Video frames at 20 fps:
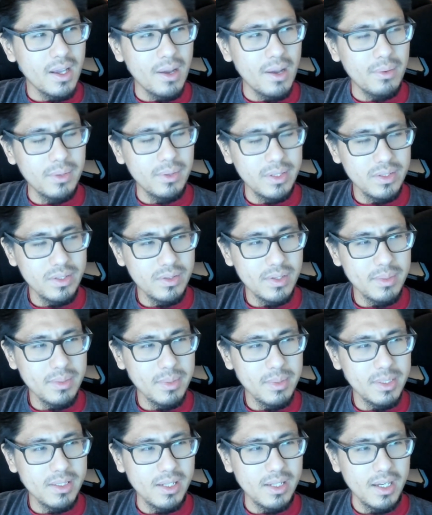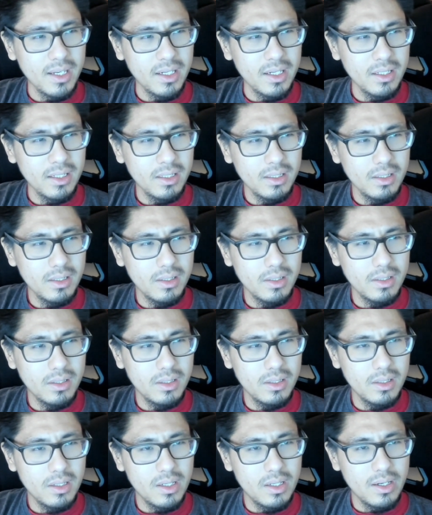Went to sleep at 10,
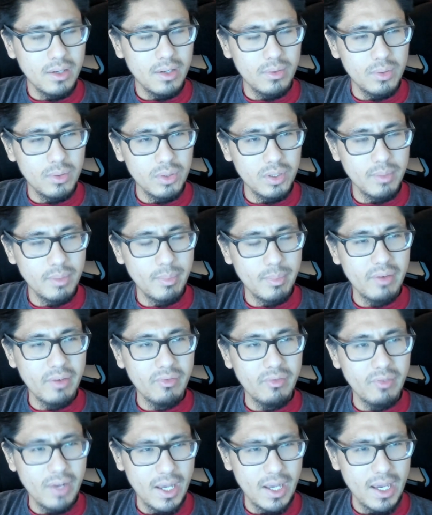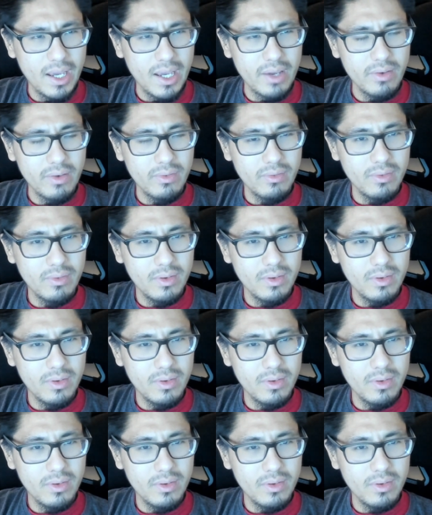woke up at 5.